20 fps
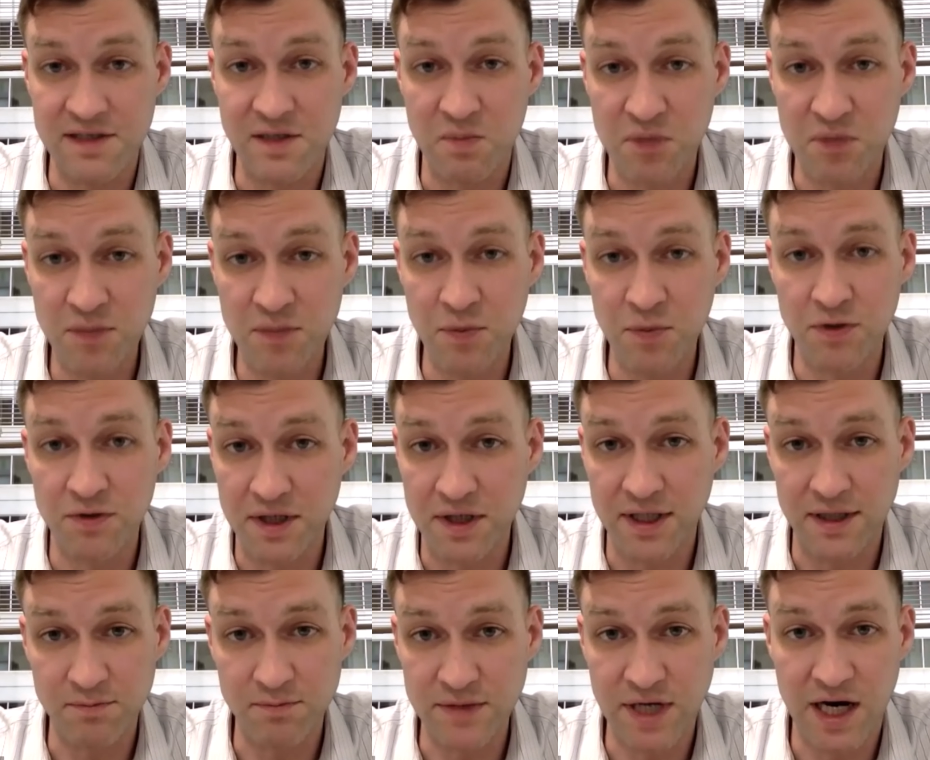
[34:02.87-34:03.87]
the people
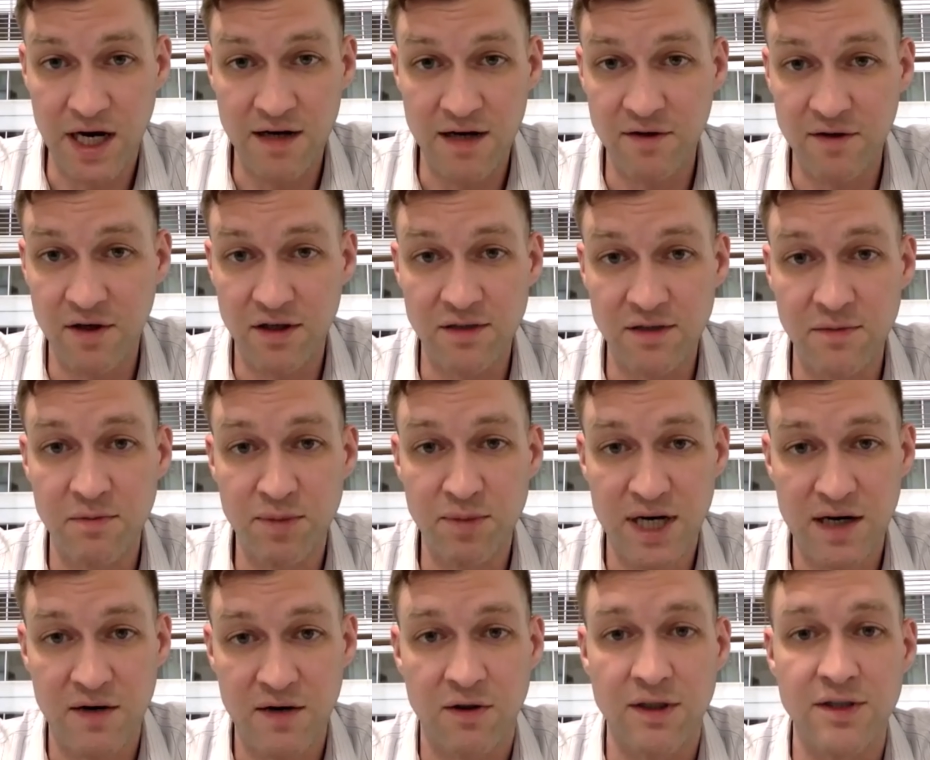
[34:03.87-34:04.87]
that have ultimate
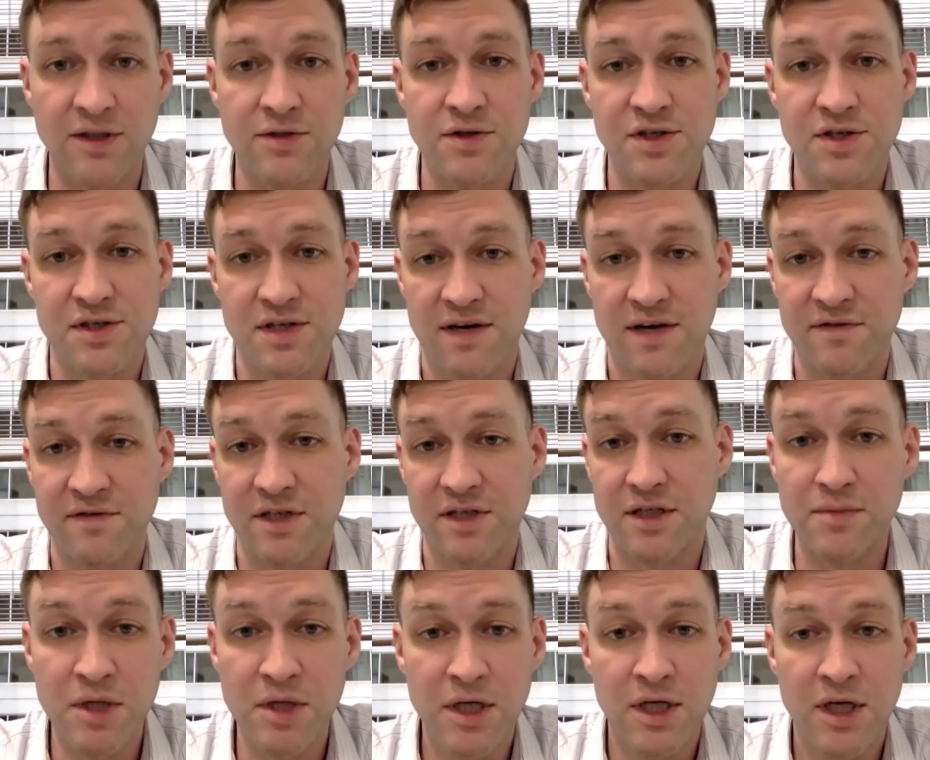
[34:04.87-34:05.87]
power. You just have
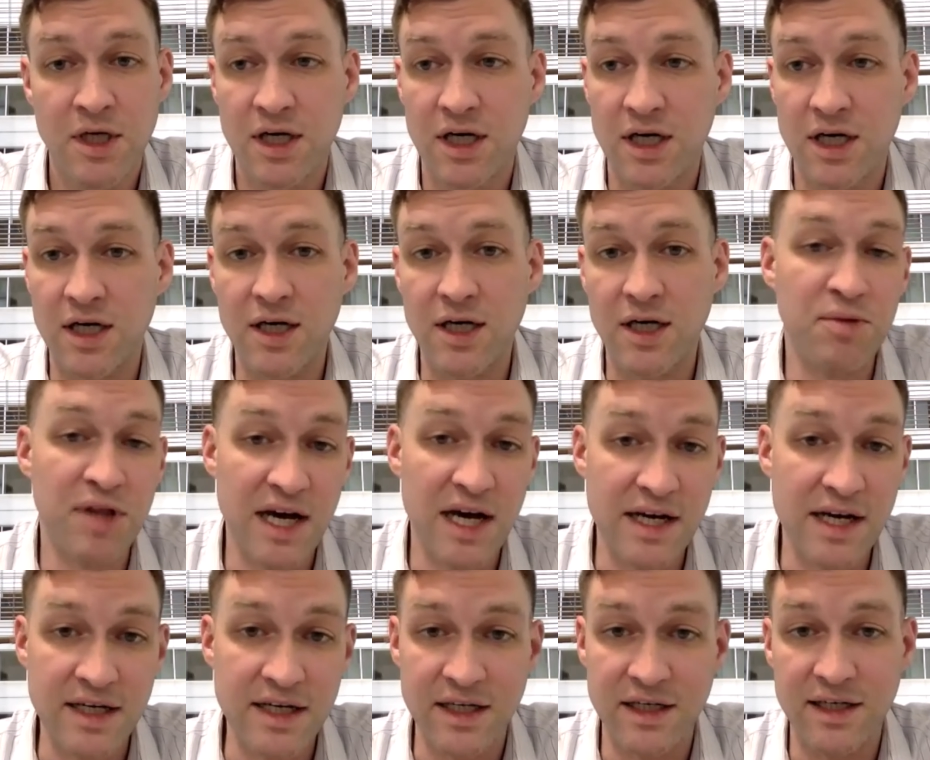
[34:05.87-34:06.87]
to apply
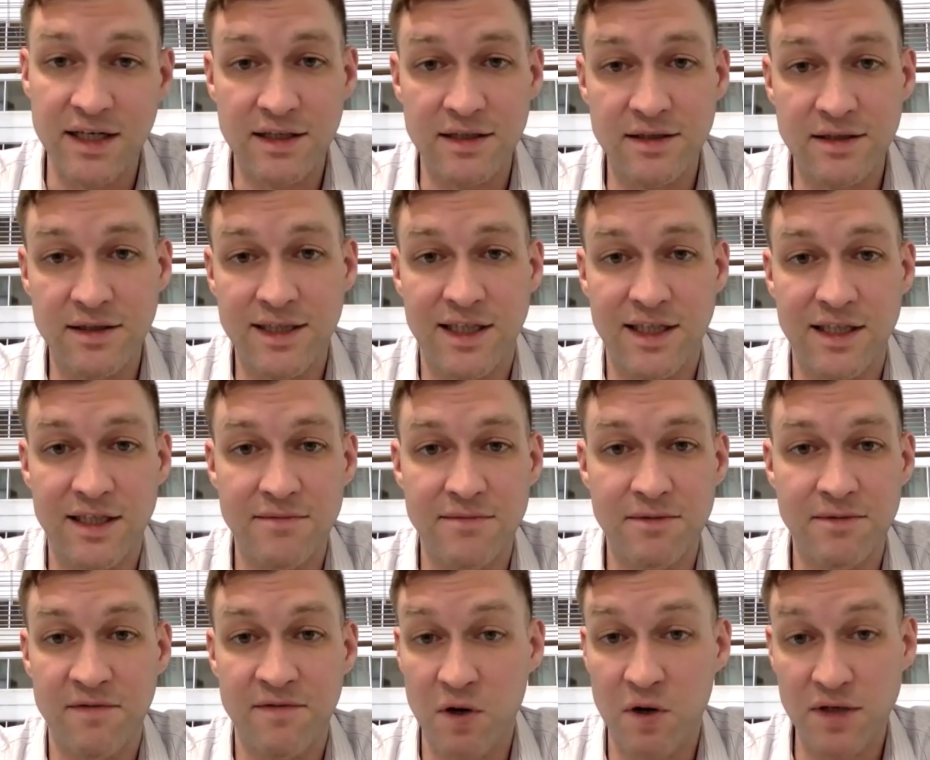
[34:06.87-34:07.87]
it in a
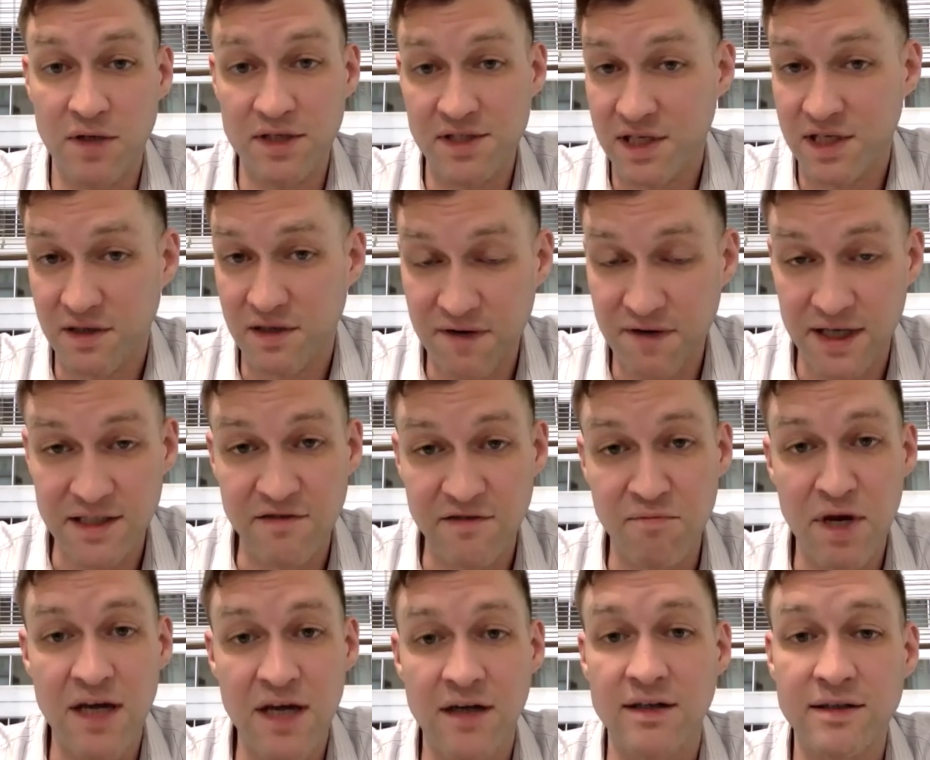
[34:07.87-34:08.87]
focused and effective
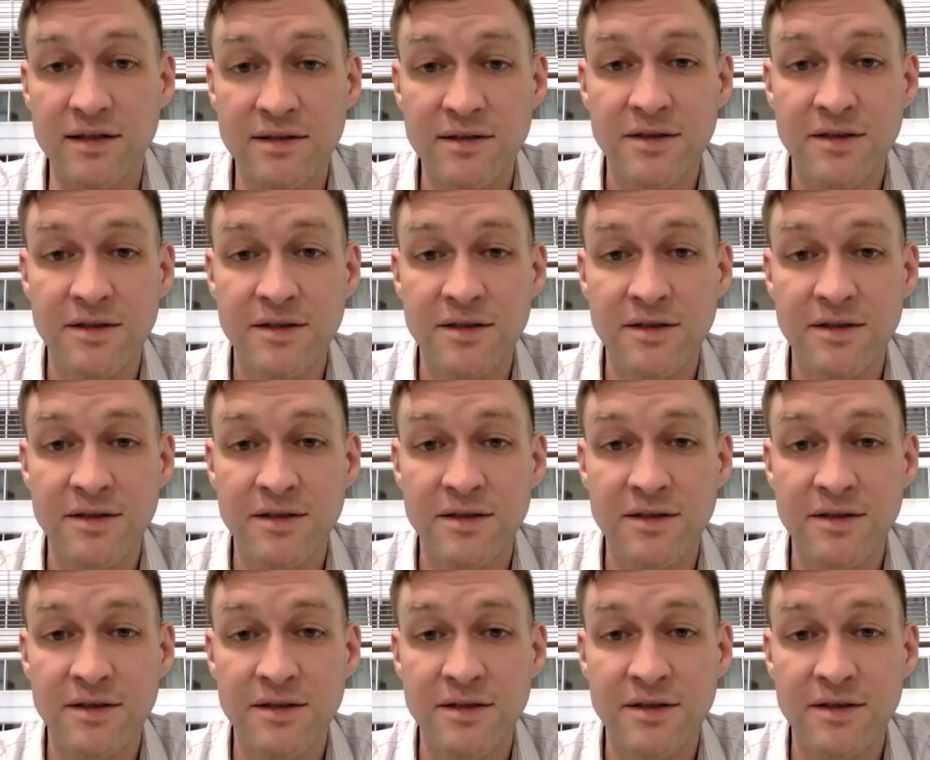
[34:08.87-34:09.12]
manner.